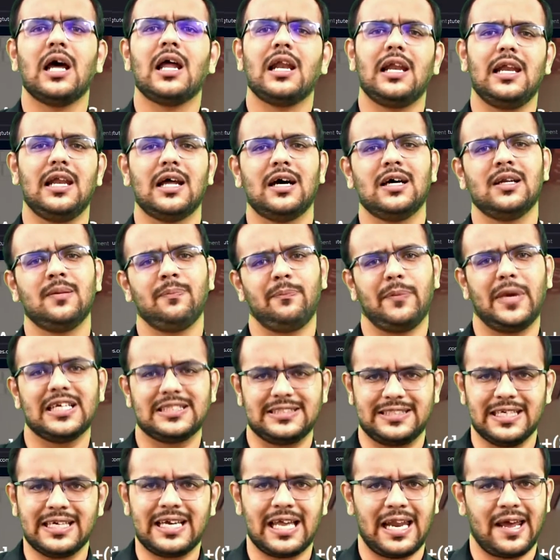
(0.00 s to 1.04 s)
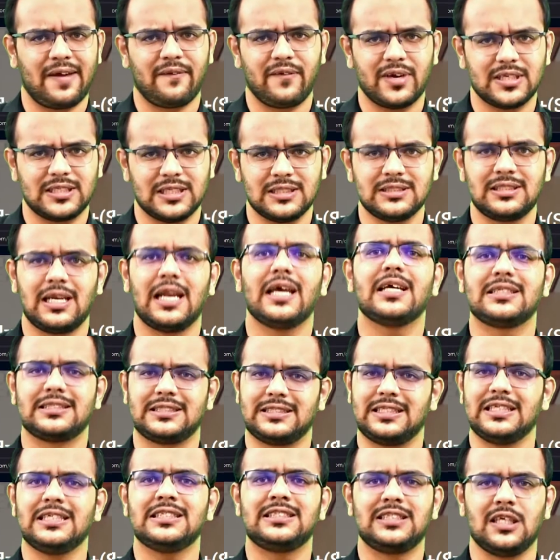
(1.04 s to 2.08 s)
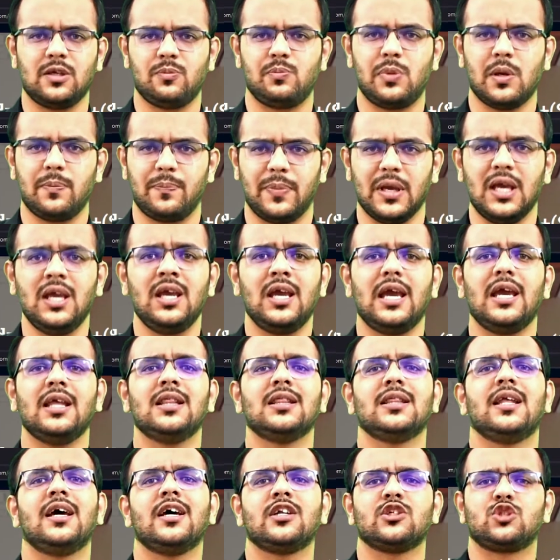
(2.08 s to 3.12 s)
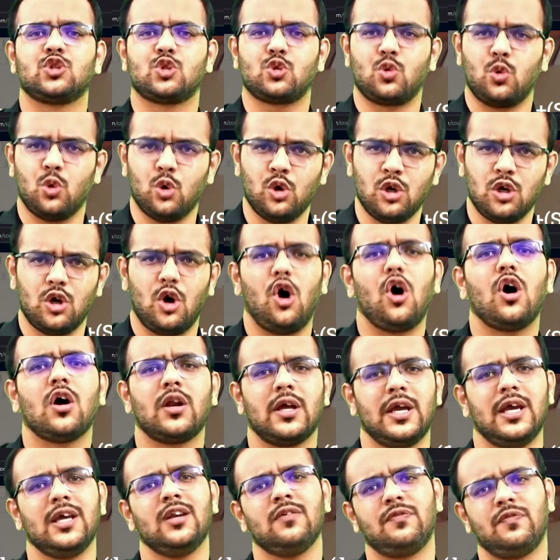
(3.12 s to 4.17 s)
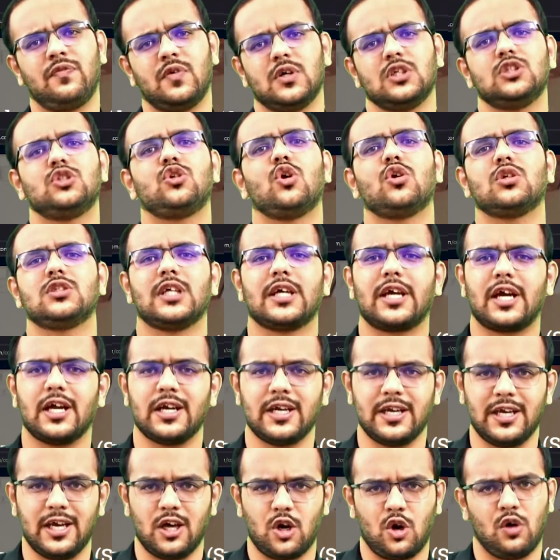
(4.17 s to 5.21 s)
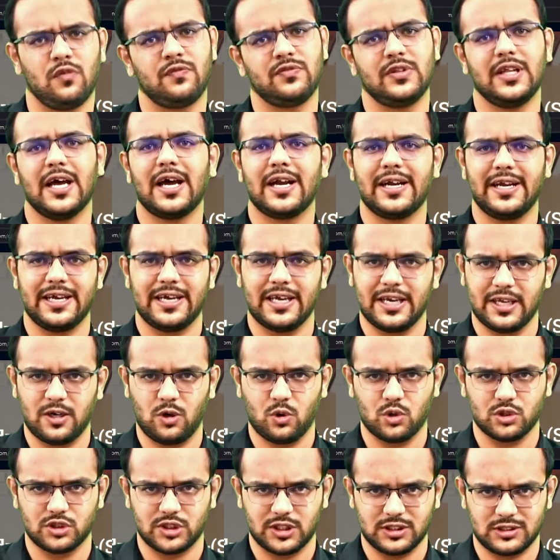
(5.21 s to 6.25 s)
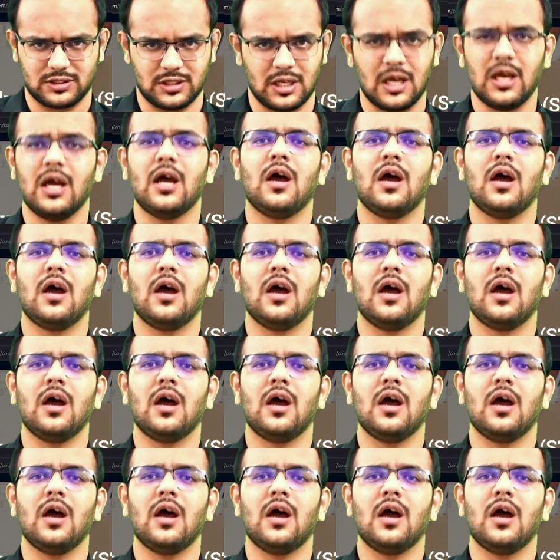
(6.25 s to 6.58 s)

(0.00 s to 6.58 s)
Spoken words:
learn basic languages like CCPP in their school or in first or second year of their degree courses.